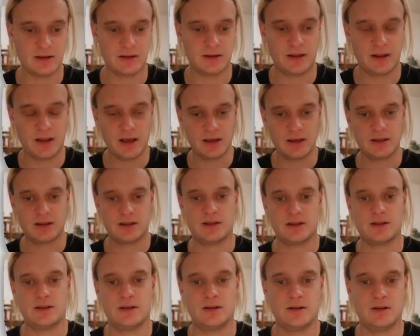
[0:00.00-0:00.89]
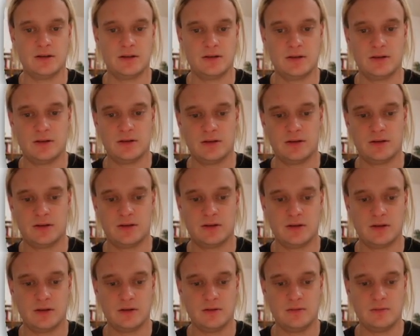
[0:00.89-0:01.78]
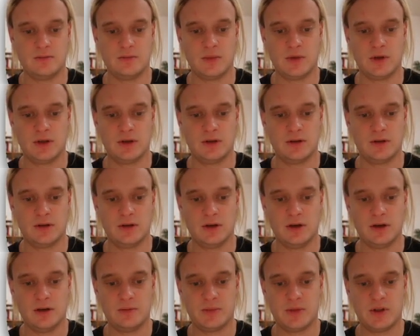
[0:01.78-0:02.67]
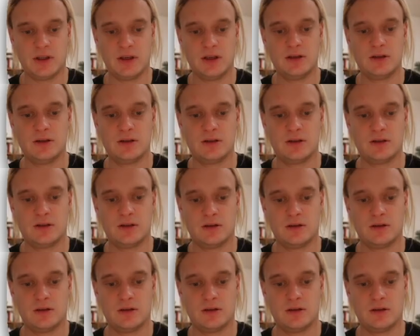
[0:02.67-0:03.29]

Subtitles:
Thanks, some updates.